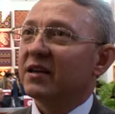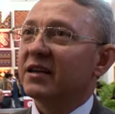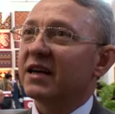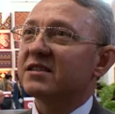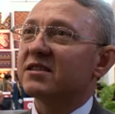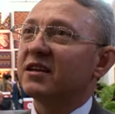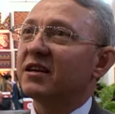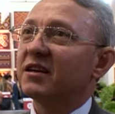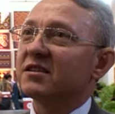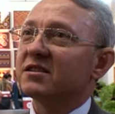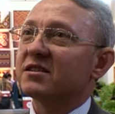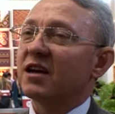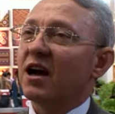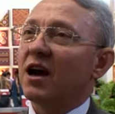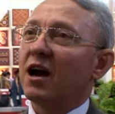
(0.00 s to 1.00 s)
Yes, it
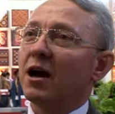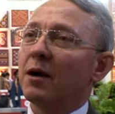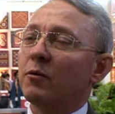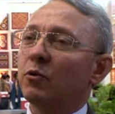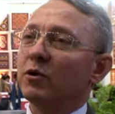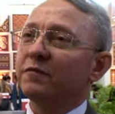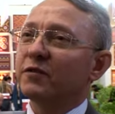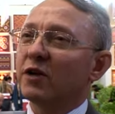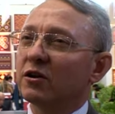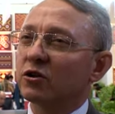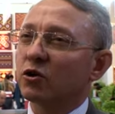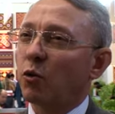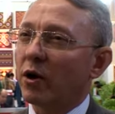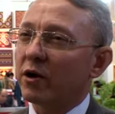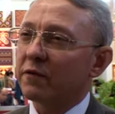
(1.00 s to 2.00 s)
is. We've
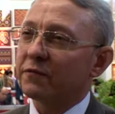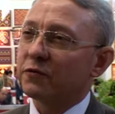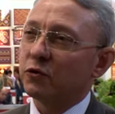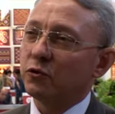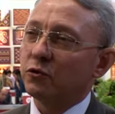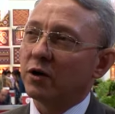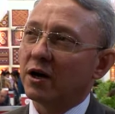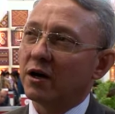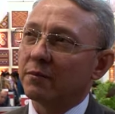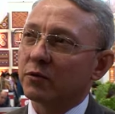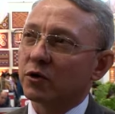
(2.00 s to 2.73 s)
done quite a few,